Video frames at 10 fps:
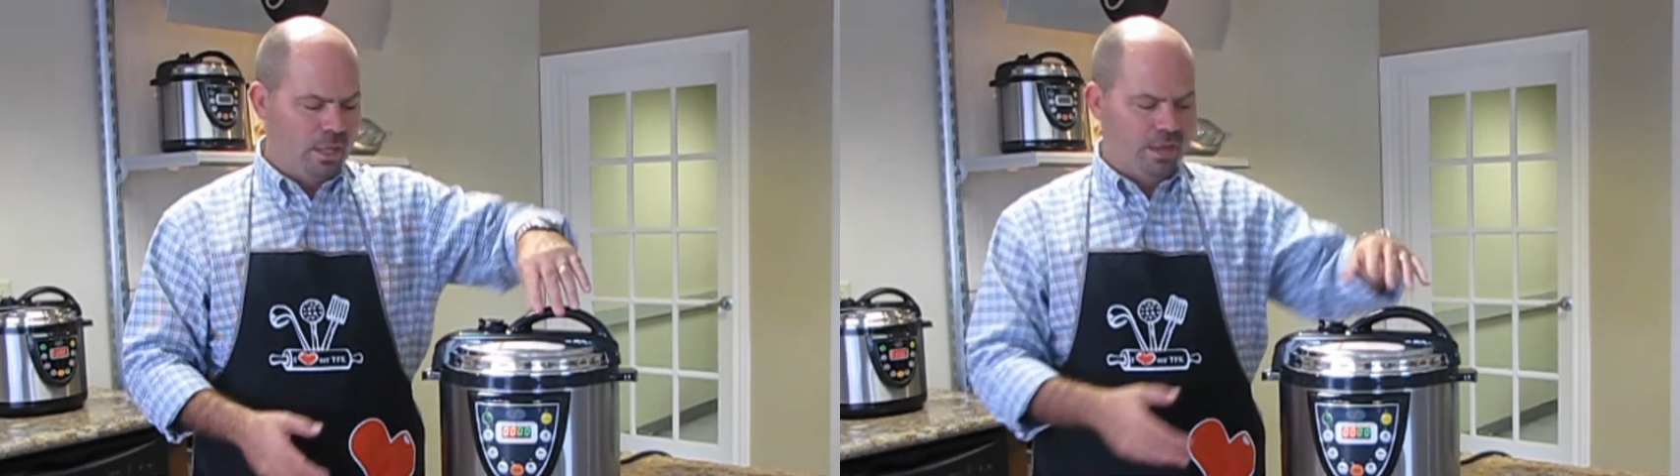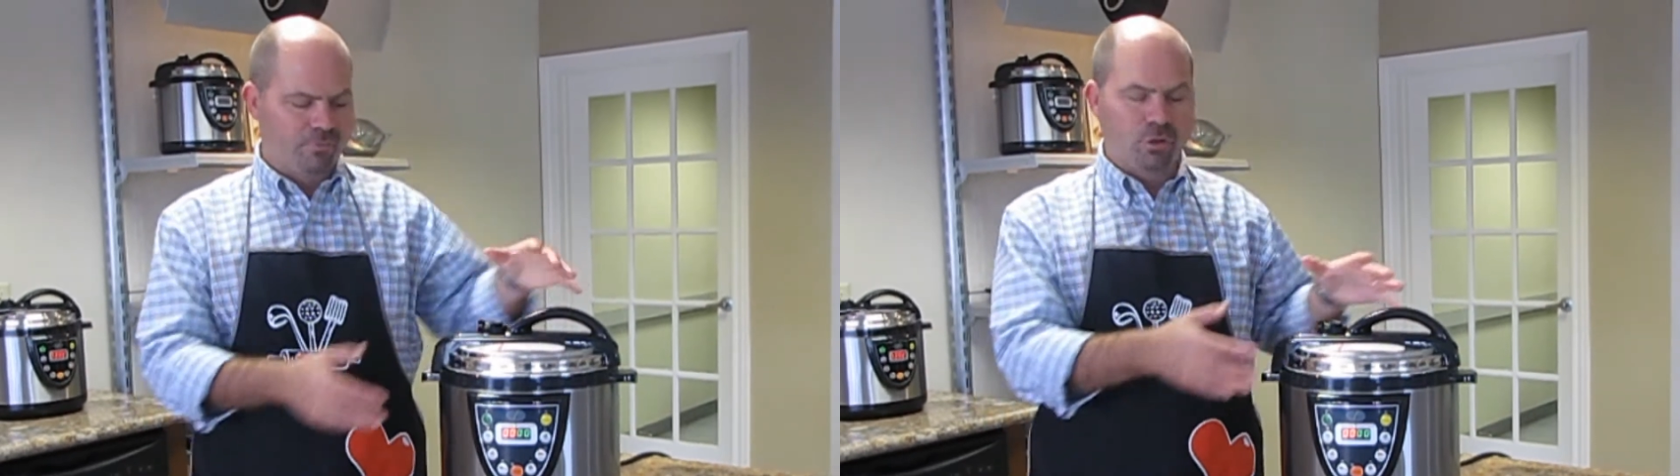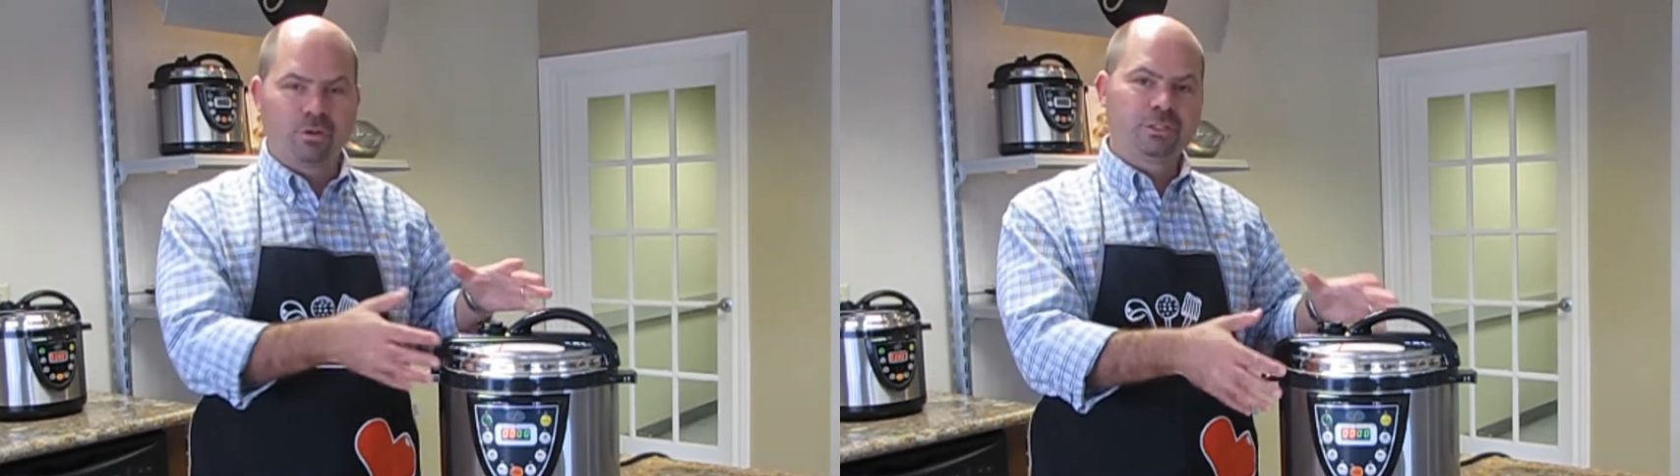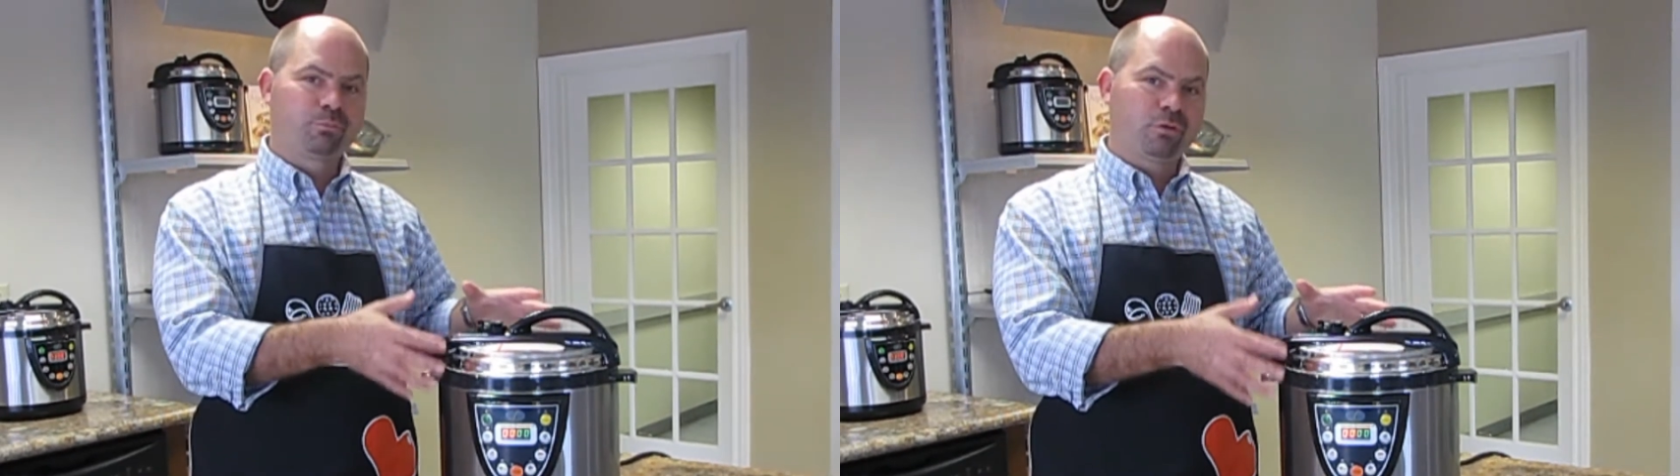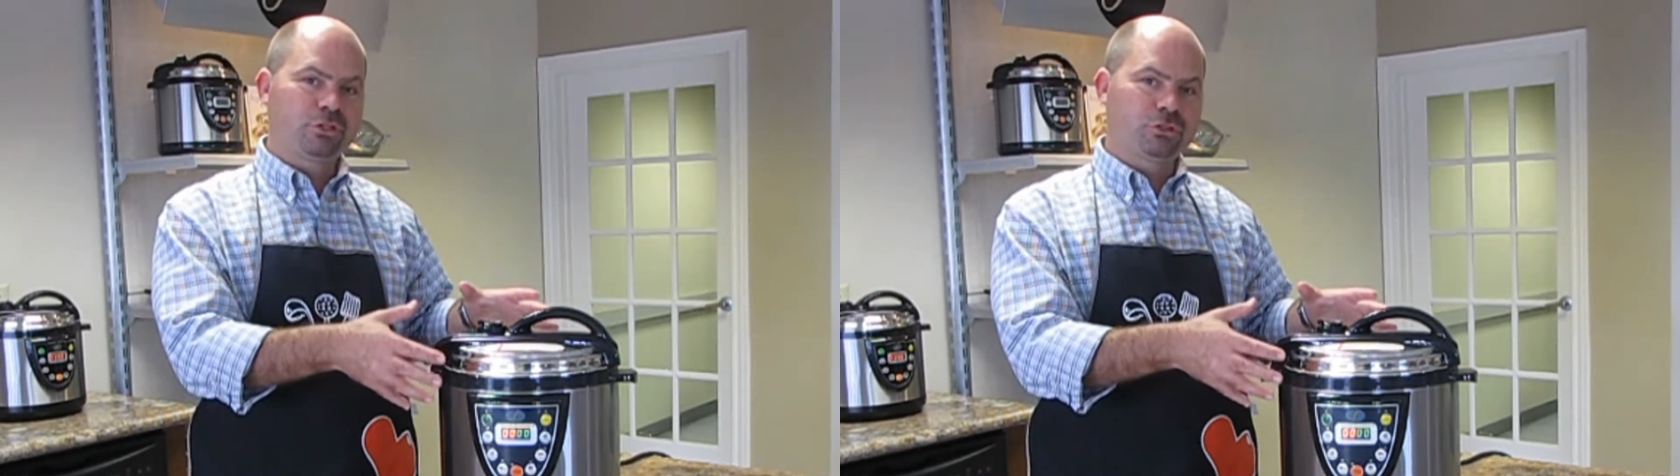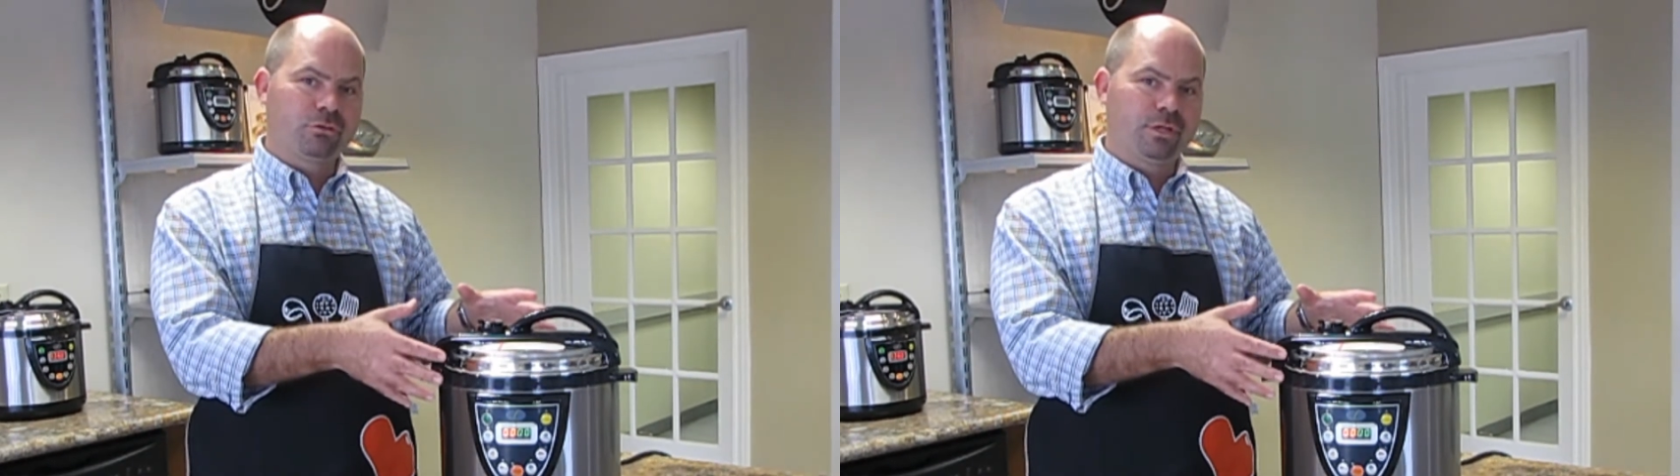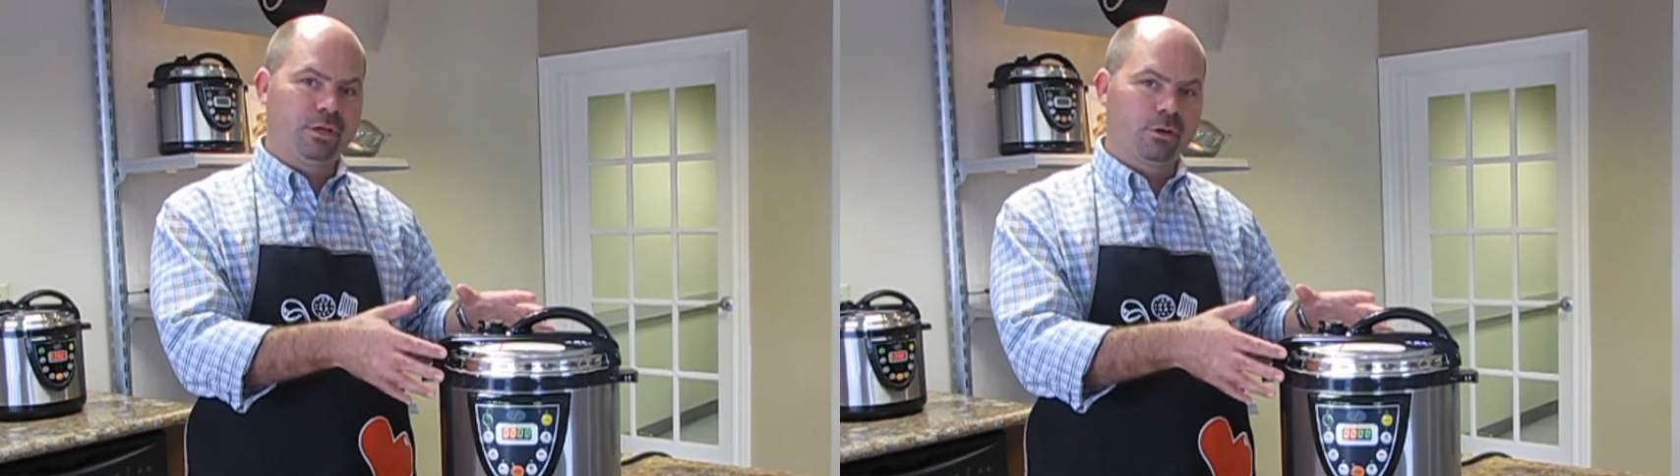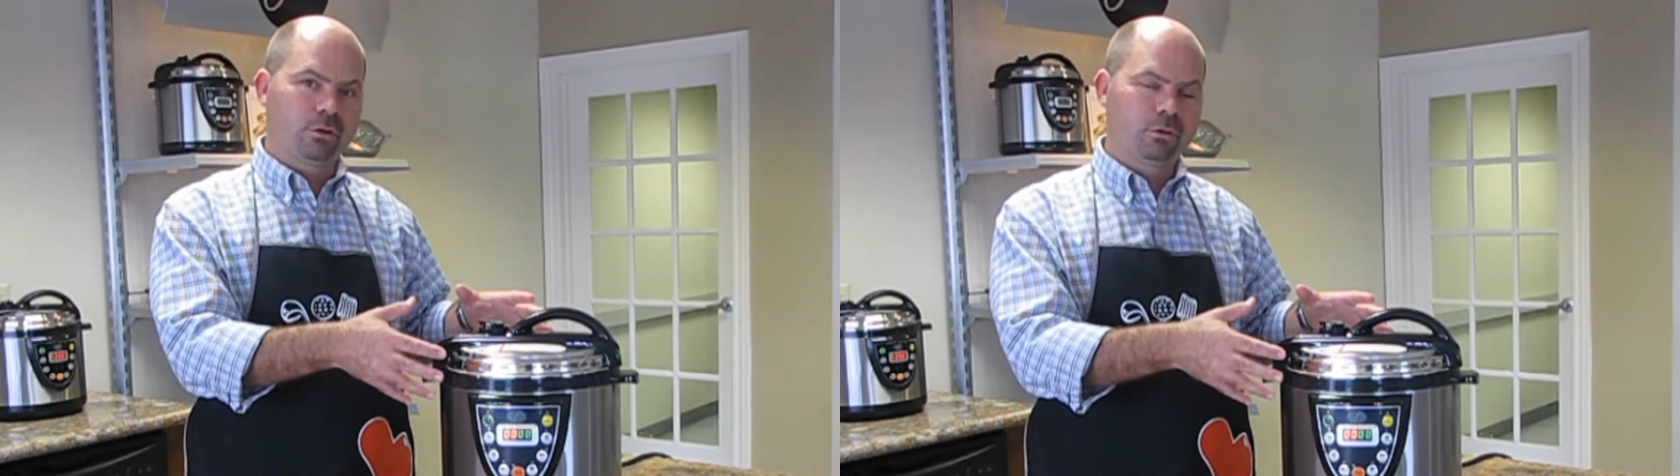If there is pressure in
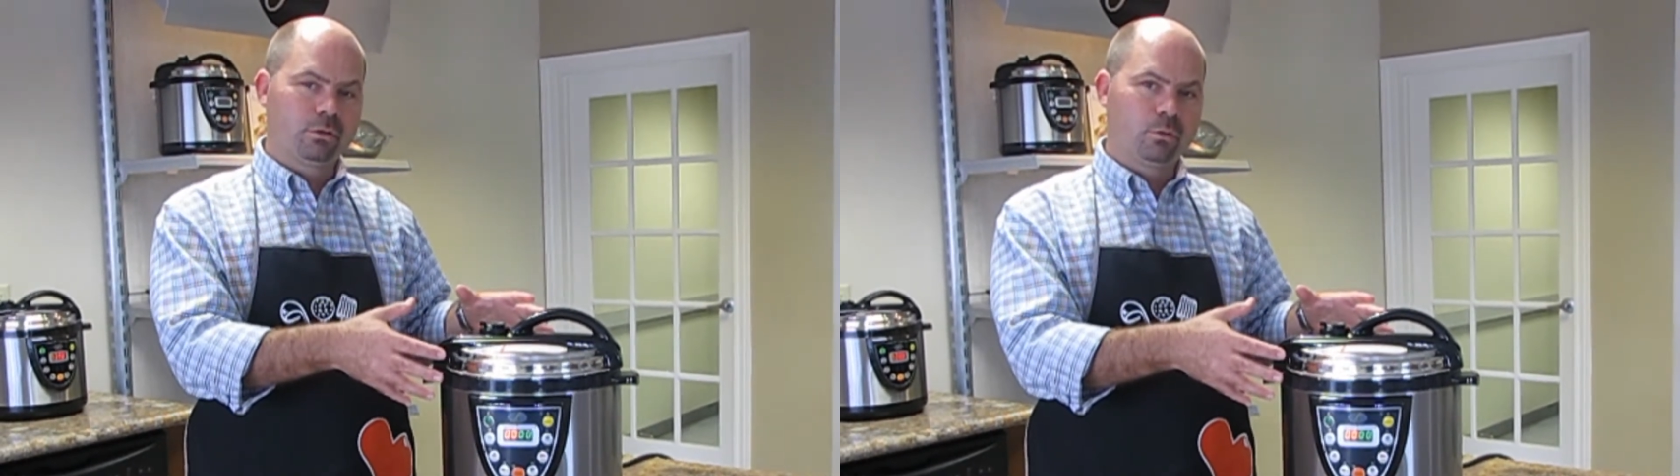here,